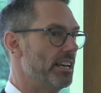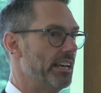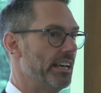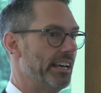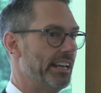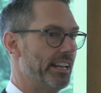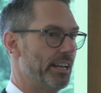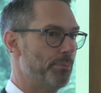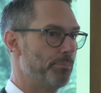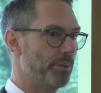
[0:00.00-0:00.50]

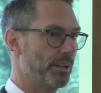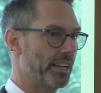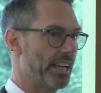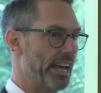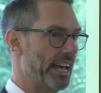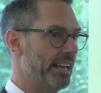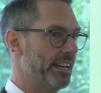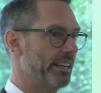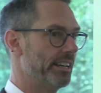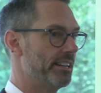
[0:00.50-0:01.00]
it
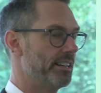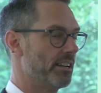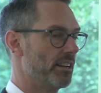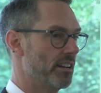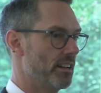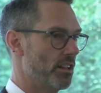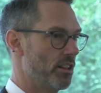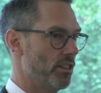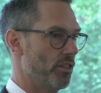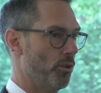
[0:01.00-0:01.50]
implicated
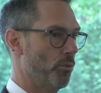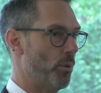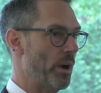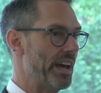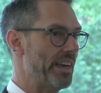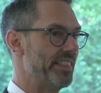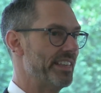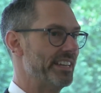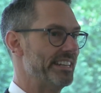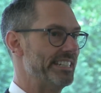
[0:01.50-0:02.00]
the
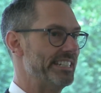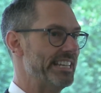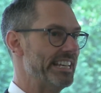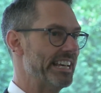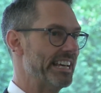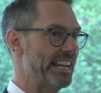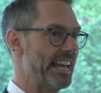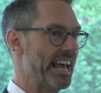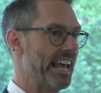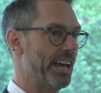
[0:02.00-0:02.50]
way that
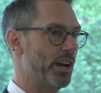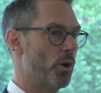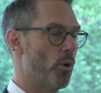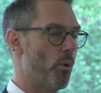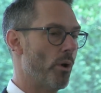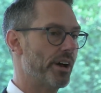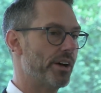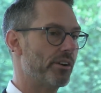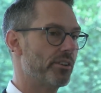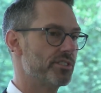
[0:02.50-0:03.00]
DNA
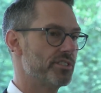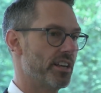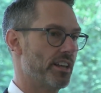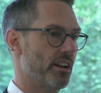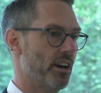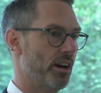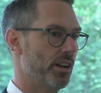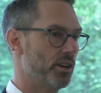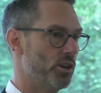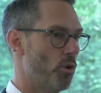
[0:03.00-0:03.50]
coils and
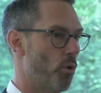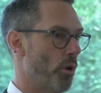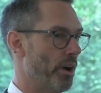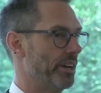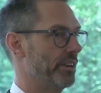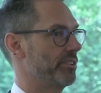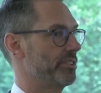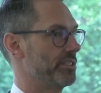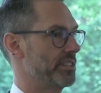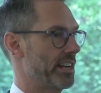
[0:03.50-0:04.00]

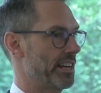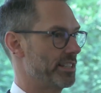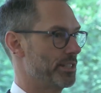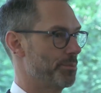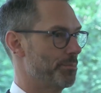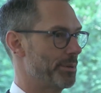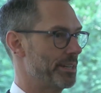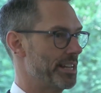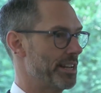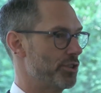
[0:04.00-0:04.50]
uncoils as a
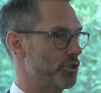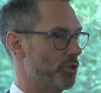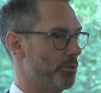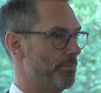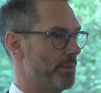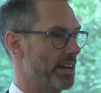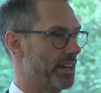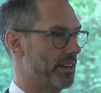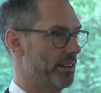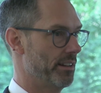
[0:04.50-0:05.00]
potential
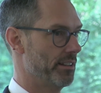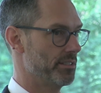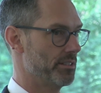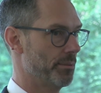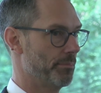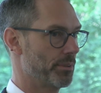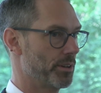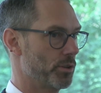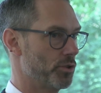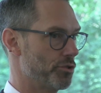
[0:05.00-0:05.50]

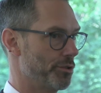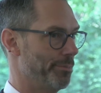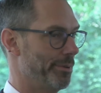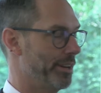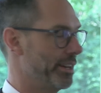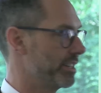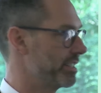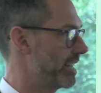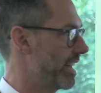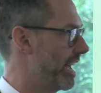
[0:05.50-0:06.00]
mechanism
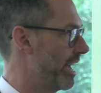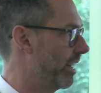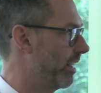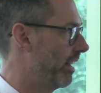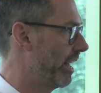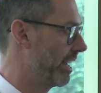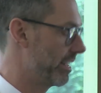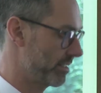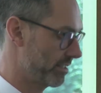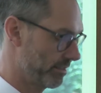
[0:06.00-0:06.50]
contributing to
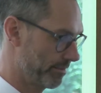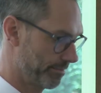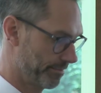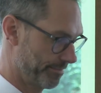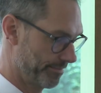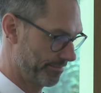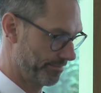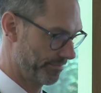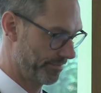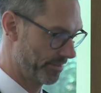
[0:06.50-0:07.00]
ALS.
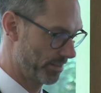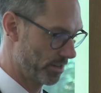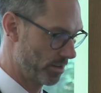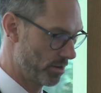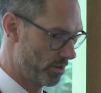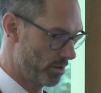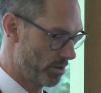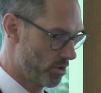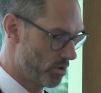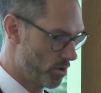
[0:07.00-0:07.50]

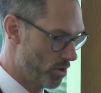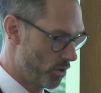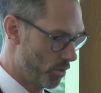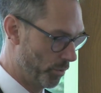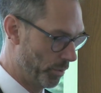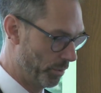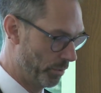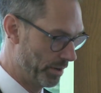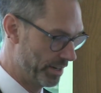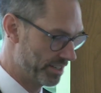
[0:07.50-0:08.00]

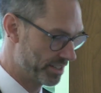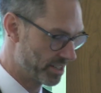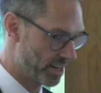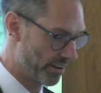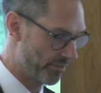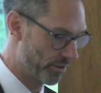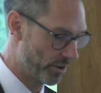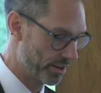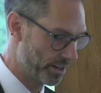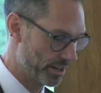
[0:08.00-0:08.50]
When we
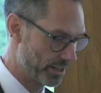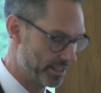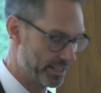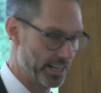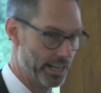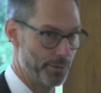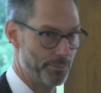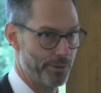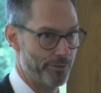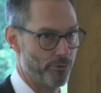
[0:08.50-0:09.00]
discovered
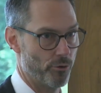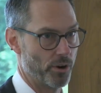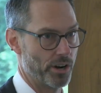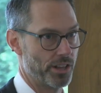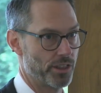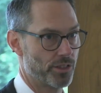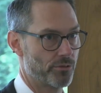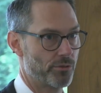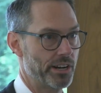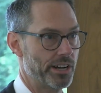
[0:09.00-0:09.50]

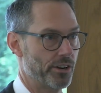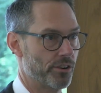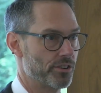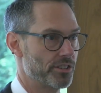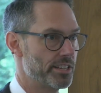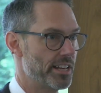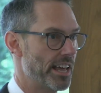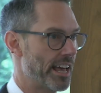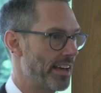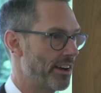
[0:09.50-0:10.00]
TDP43
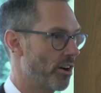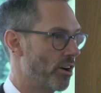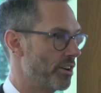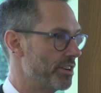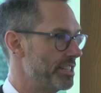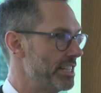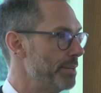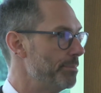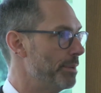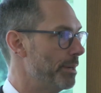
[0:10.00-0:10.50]
or
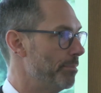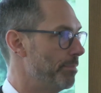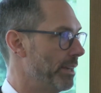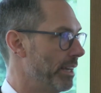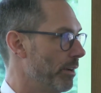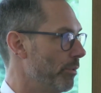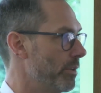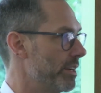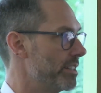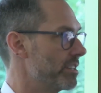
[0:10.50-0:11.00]

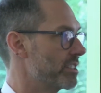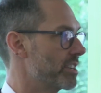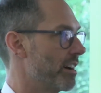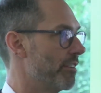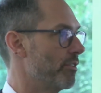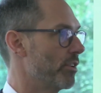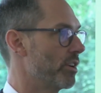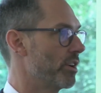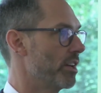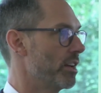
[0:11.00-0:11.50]
tar we
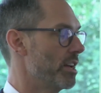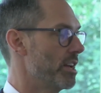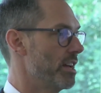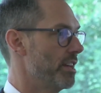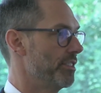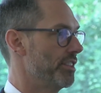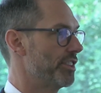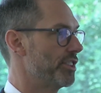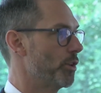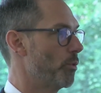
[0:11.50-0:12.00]
discovered
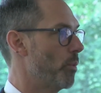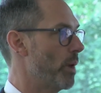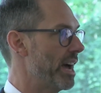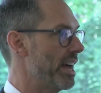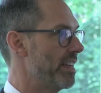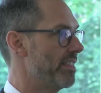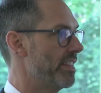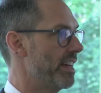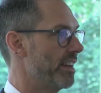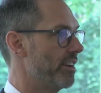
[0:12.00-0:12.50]
that the
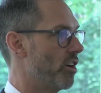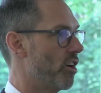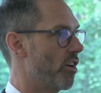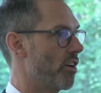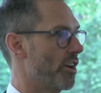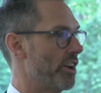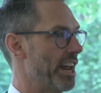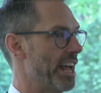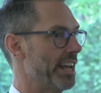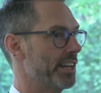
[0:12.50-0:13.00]
way that
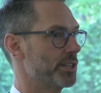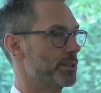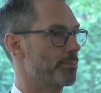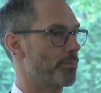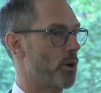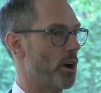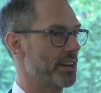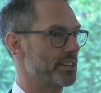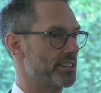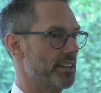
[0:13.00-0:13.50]
RNA is
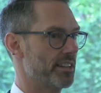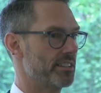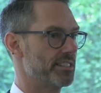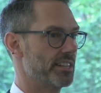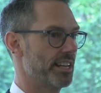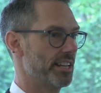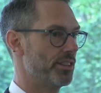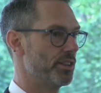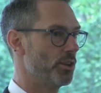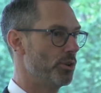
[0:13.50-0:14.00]

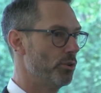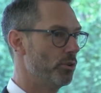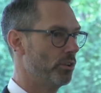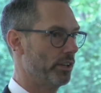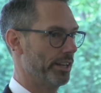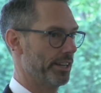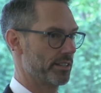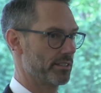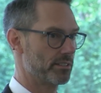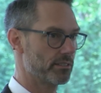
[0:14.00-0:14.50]
processed in the
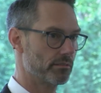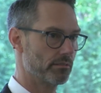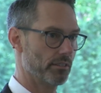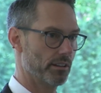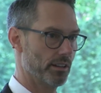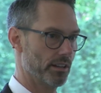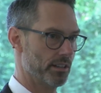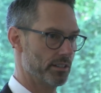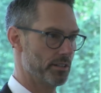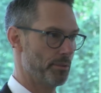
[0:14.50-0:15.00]
nucleus
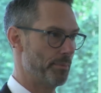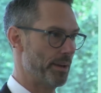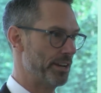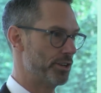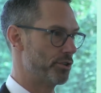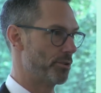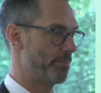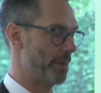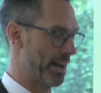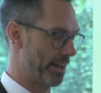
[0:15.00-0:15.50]
is a
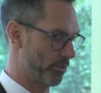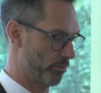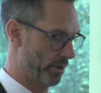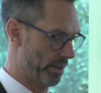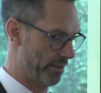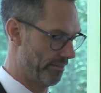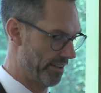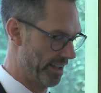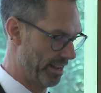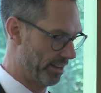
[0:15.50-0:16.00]
major
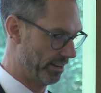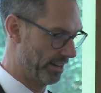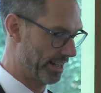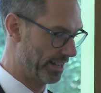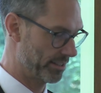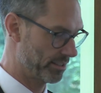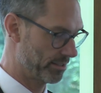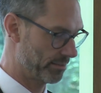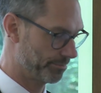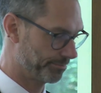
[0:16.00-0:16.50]
pathway of
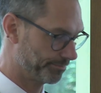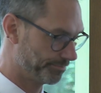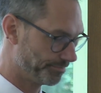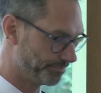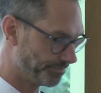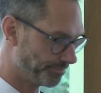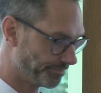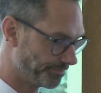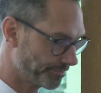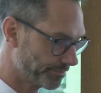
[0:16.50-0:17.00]
ALS
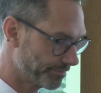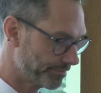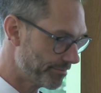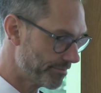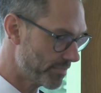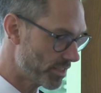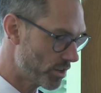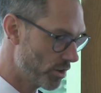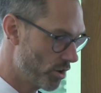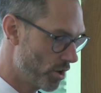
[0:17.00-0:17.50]

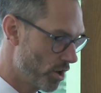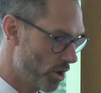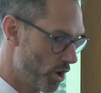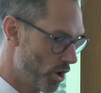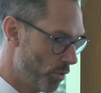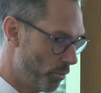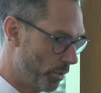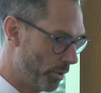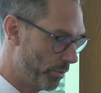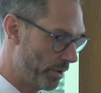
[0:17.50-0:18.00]

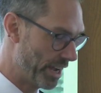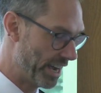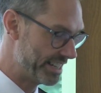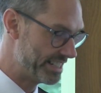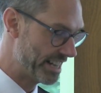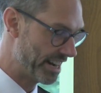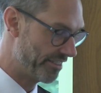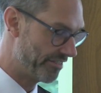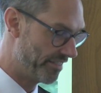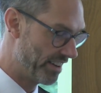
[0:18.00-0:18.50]
when we
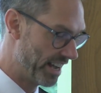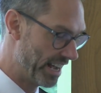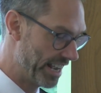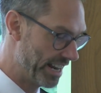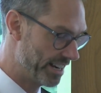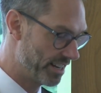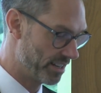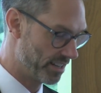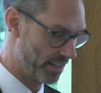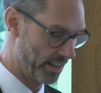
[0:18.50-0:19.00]

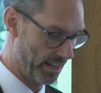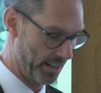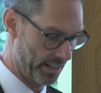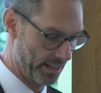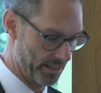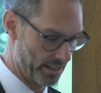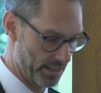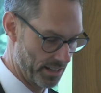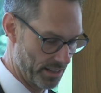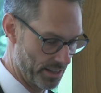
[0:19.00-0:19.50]
identified
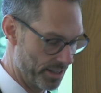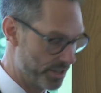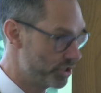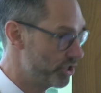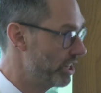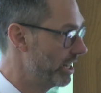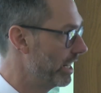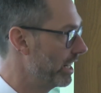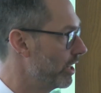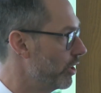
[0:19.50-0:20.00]
uh, the
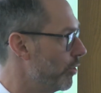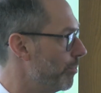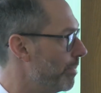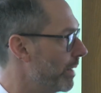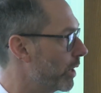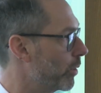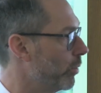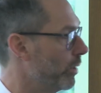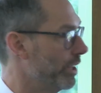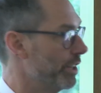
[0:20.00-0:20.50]
gene
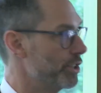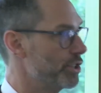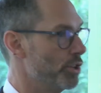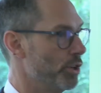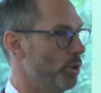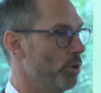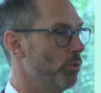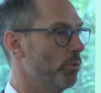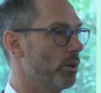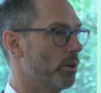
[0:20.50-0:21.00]
ubiquilin
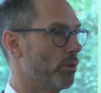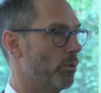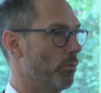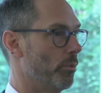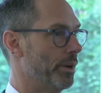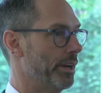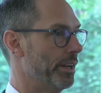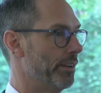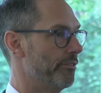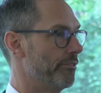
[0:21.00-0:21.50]
2,
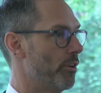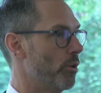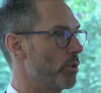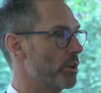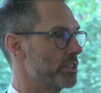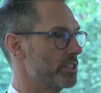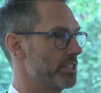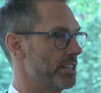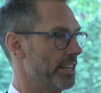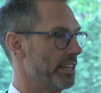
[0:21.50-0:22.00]
we
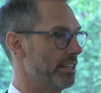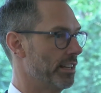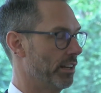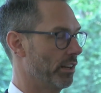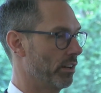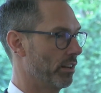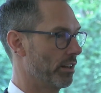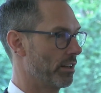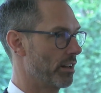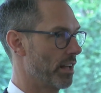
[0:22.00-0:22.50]
focused in
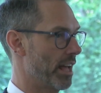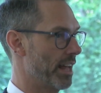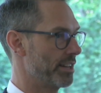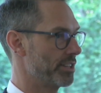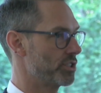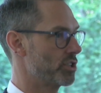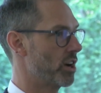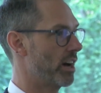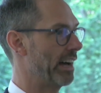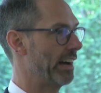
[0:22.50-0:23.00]
and, and
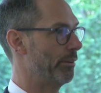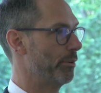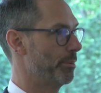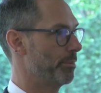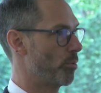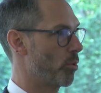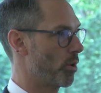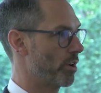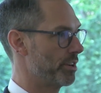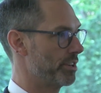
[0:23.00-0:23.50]
saw how
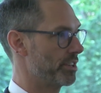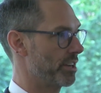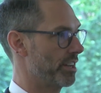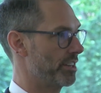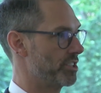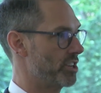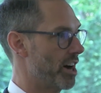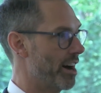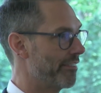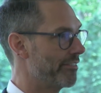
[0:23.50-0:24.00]
important
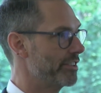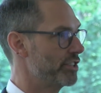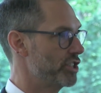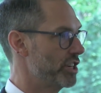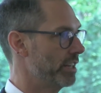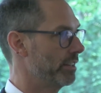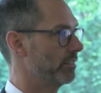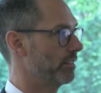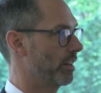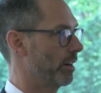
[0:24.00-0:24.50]

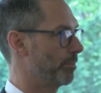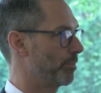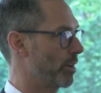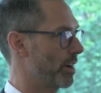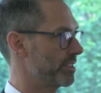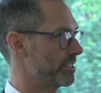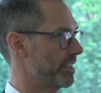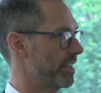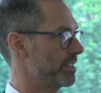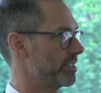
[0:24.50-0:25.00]
autophagy, a
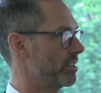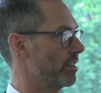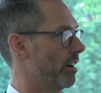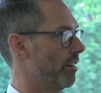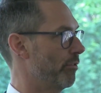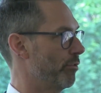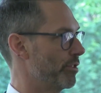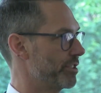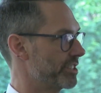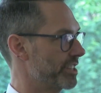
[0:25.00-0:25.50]
process
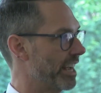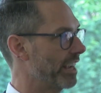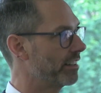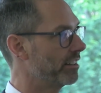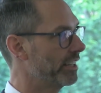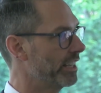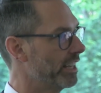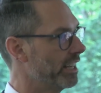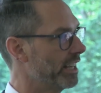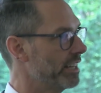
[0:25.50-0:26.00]
of
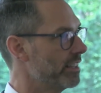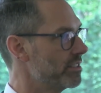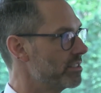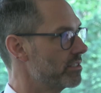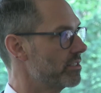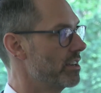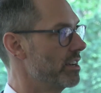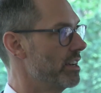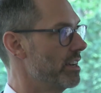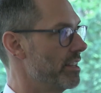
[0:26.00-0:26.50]
recycling,
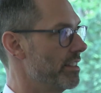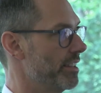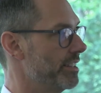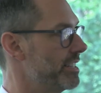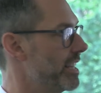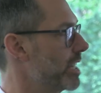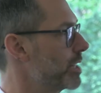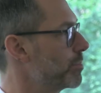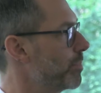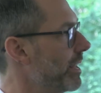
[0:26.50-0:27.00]
is that
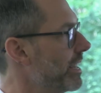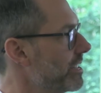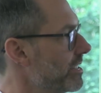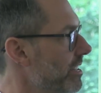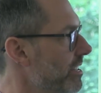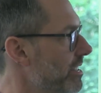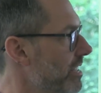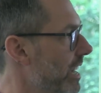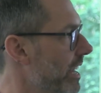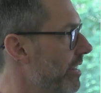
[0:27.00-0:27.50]
takes place
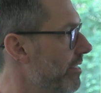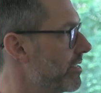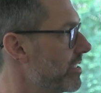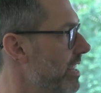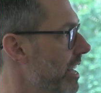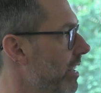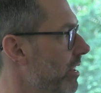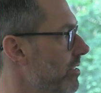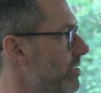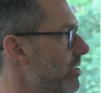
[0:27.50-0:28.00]
inside of
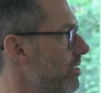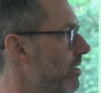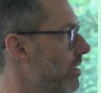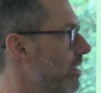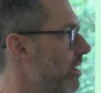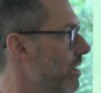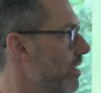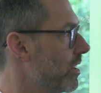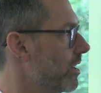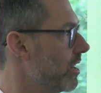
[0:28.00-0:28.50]
cells.
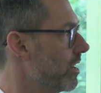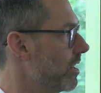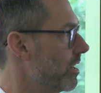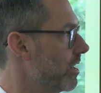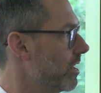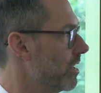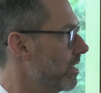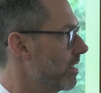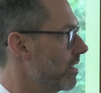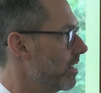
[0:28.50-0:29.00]

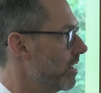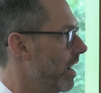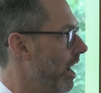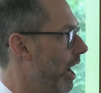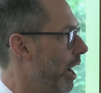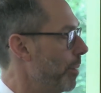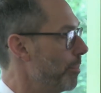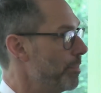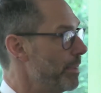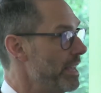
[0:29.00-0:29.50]

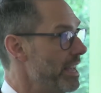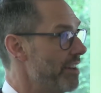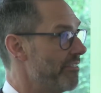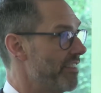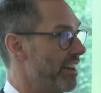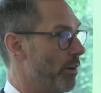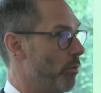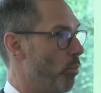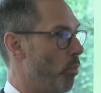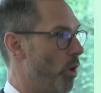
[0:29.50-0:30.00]
Uh,
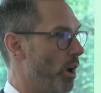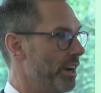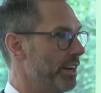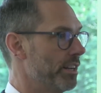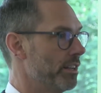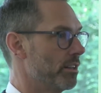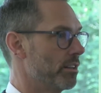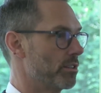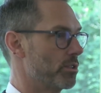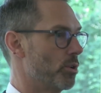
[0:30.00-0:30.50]

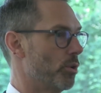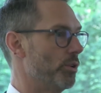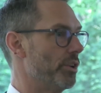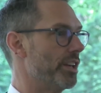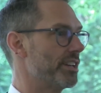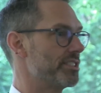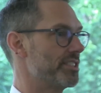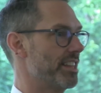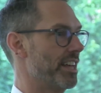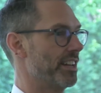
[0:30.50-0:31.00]
PFN1 told
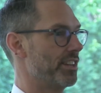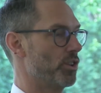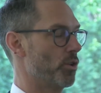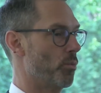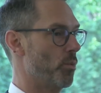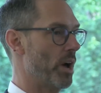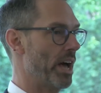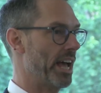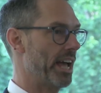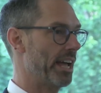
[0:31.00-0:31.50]
us that the
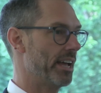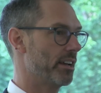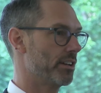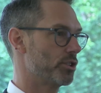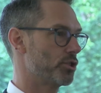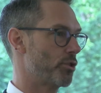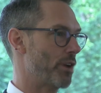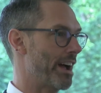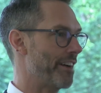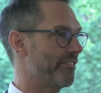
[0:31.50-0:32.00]
way
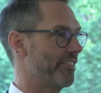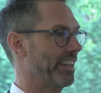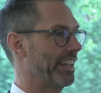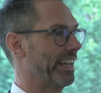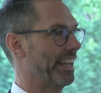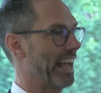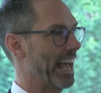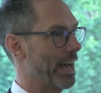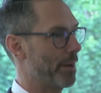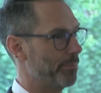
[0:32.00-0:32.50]

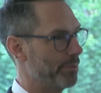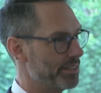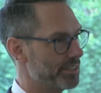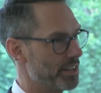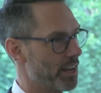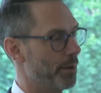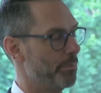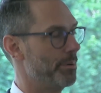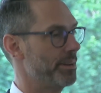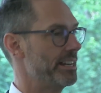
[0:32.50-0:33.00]
trafficking happens
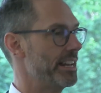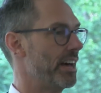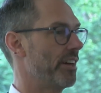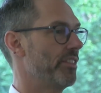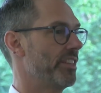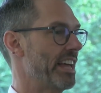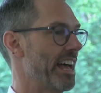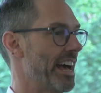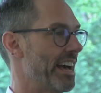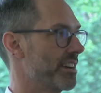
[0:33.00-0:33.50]
up and down
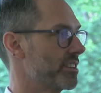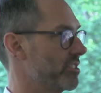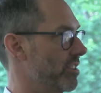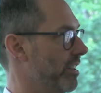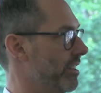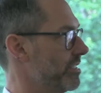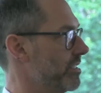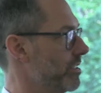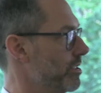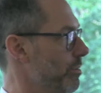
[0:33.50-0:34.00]
the
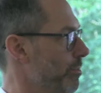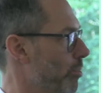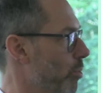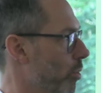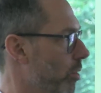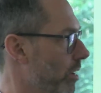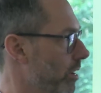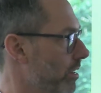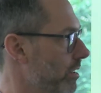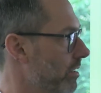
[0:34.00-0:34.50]
axons is
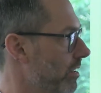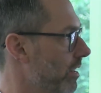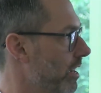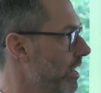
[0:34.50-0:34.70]
important,